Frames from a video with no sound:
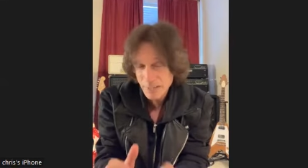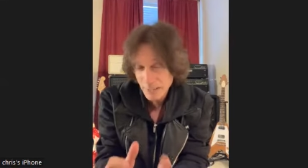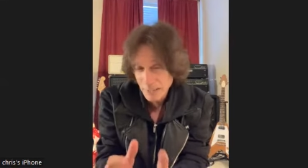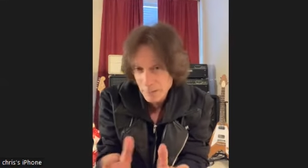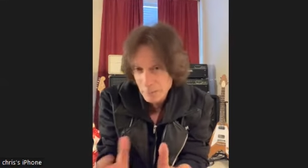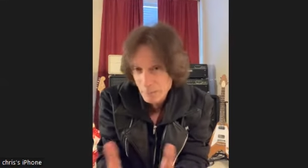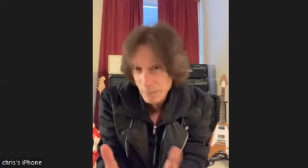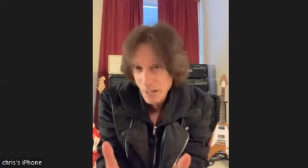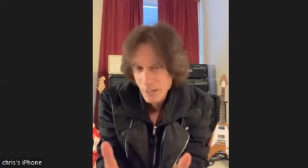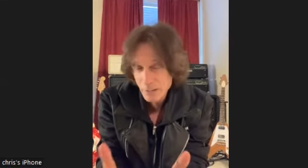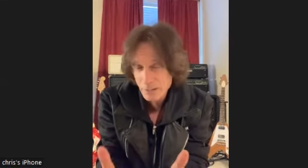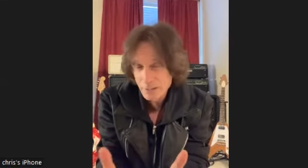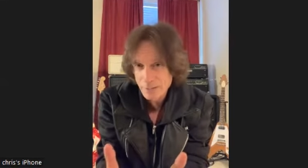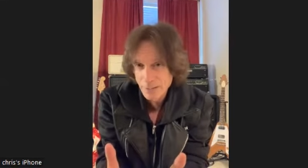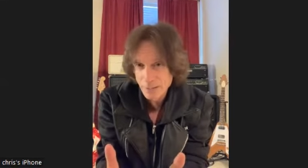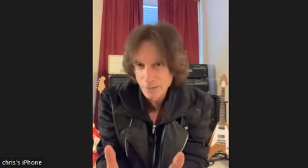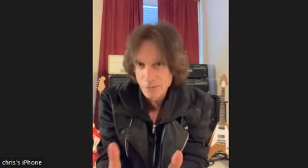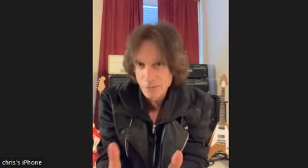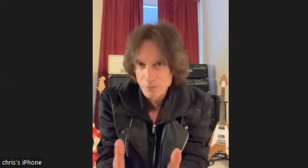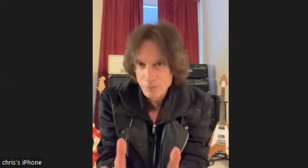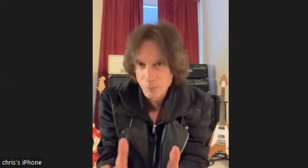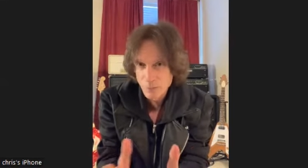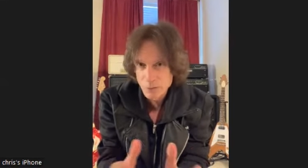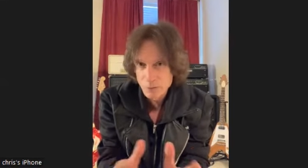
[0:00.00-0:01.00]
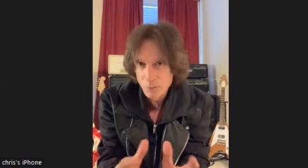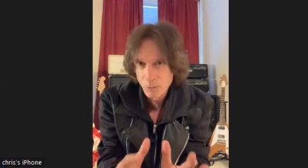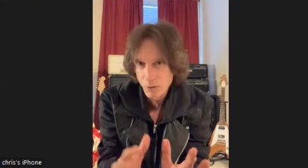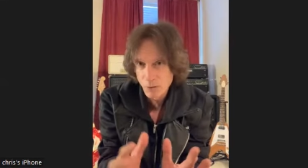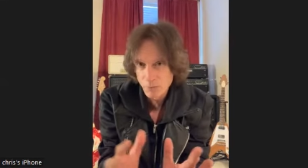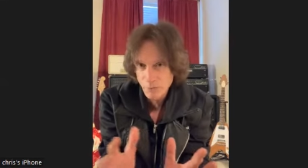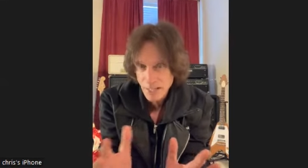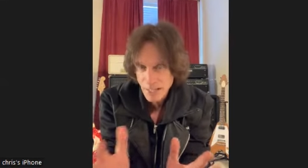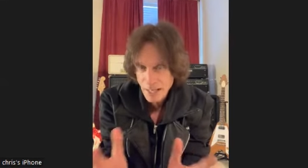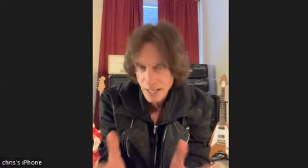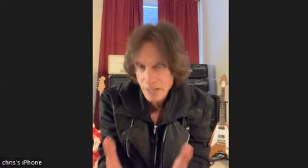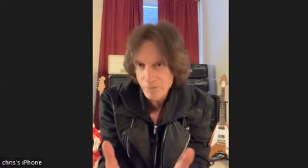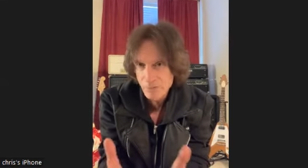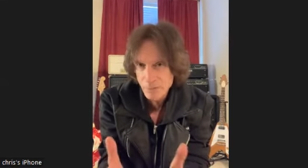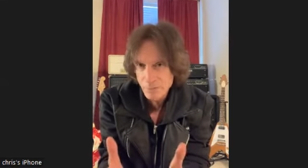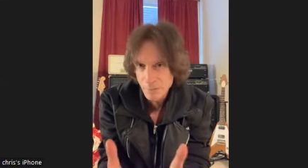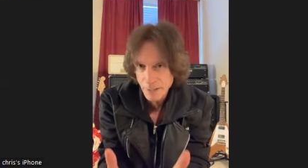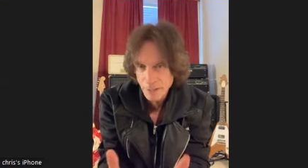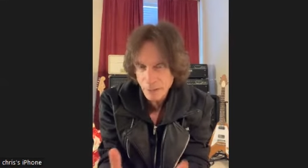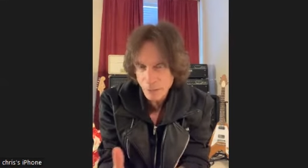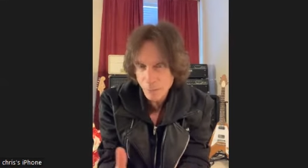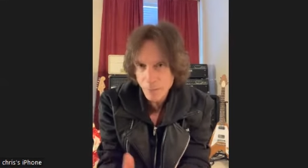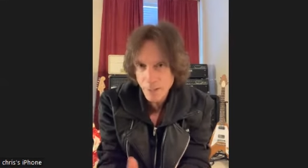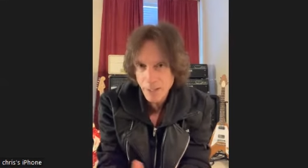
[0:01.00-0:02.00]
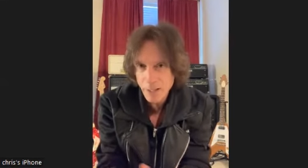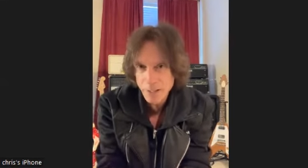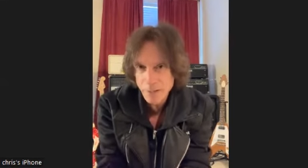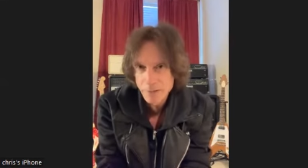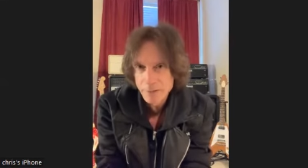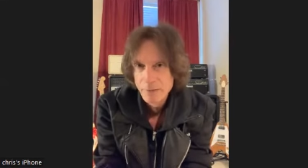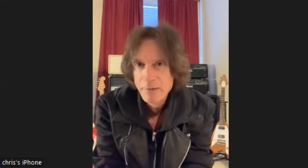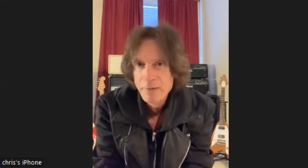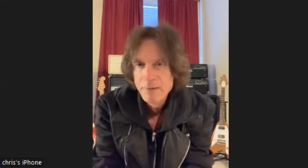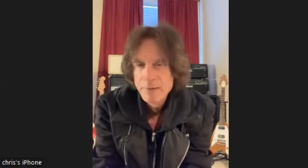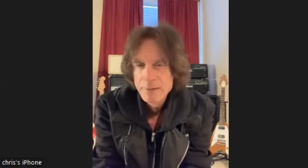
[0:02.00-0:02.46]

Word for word: Impellitteri is much more of a heavy metal band.